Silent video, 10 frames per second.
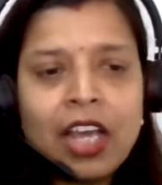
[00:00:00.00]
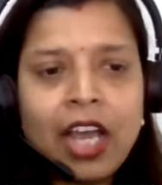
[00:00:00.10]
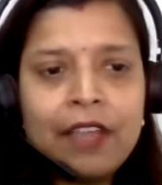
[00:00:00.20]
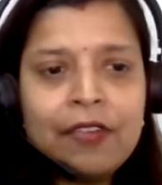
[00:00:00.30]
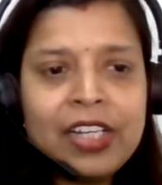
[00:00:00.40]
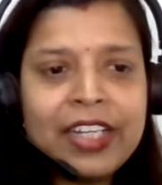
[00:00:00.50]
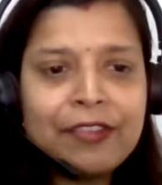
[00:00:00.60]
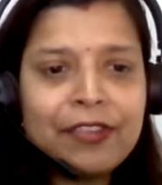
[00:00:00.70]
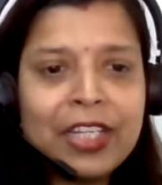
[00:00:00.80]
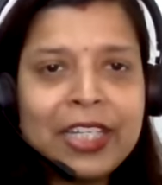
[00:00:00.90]
I will
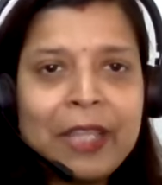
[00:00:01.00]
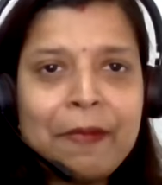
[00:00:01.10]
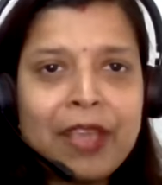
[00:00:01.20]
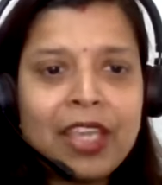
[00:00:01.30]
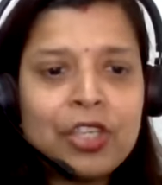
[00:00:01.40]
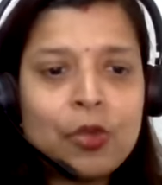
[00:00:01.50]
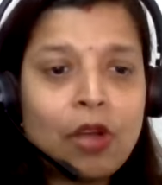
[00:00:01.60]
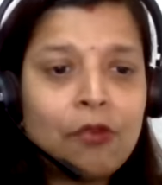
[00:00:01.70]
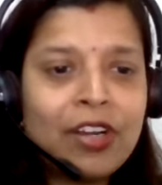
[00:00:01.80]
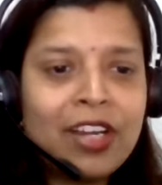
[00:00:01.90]
definitely make you
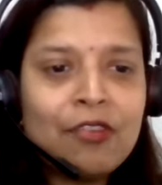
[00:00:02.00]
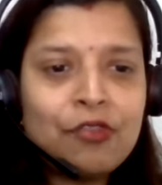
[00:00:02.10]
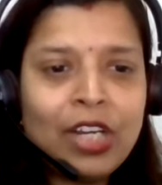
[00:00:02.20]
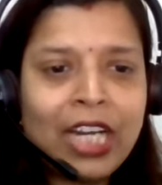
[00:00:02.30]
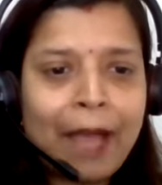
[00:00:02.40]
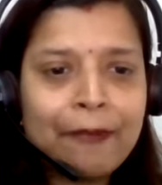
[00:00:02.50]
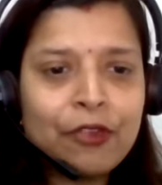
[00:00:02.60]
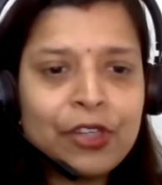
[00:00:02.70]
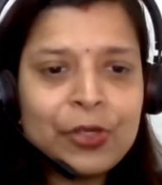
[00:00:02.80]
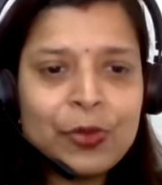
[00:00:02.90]
a wonderful clap
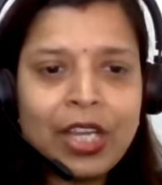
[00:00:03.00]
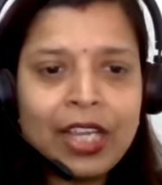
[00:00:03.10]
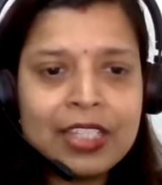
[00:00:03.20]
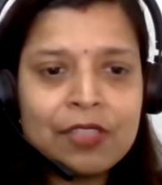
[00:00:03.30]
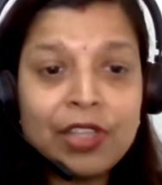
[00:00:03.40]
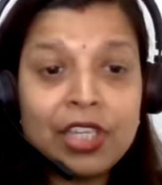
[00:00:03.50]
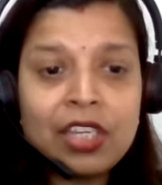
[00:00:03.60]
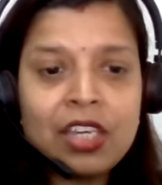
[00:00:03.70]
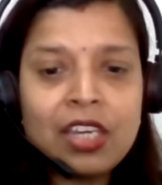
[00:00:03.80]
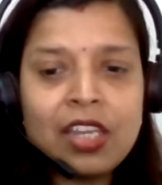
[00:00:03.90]
for you guys
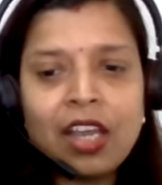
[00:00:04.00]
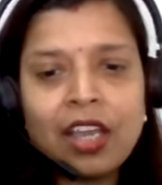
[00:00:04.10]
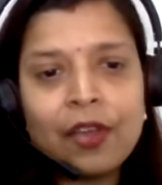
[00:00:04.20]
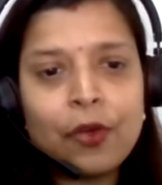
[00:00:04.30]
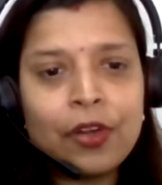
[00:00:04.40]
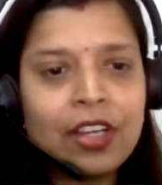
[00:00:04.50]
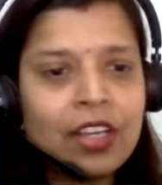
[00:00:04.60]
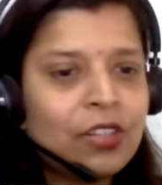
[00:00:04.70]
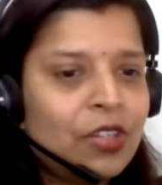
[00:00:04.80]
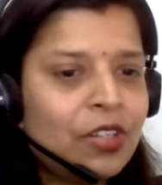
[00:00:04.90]
when I got
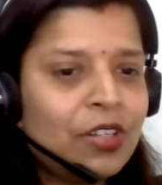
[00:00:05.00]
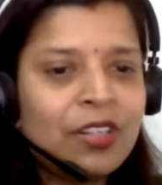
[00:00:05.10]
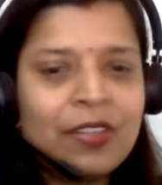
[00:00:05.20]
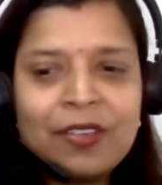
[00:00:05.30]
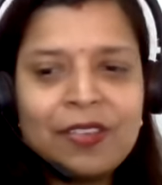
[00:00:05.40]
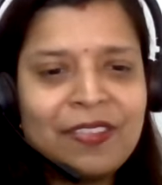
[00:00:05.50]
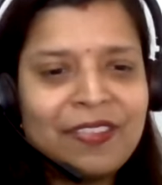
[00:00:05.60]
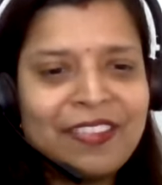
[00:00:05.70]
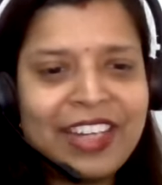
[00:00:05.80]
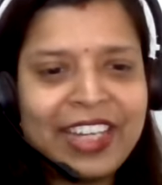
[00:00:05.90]
a
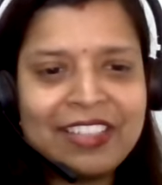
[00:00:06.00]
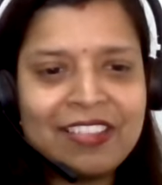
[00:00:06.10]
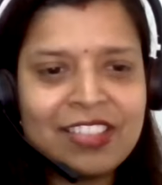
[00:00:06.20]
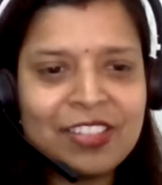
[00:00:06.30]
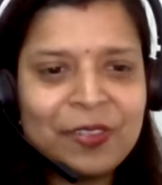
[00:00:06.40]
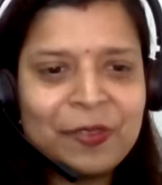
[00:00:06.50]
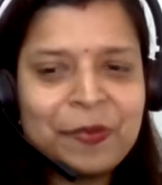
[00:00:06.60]
correct answer.